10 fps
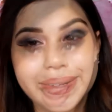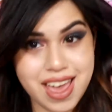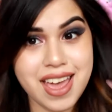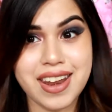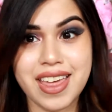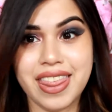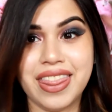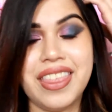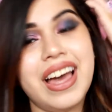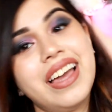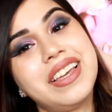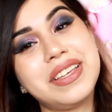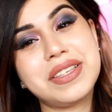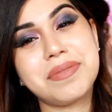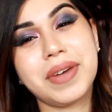And that
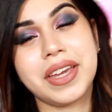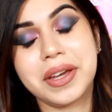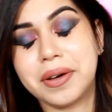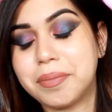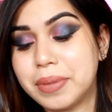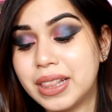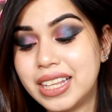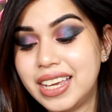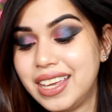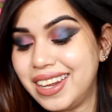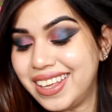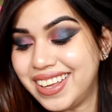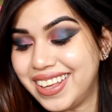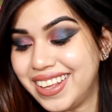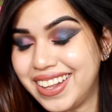is my
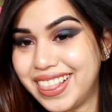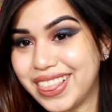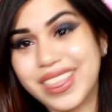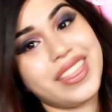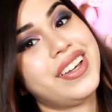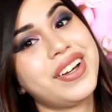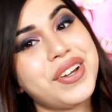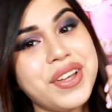completed look.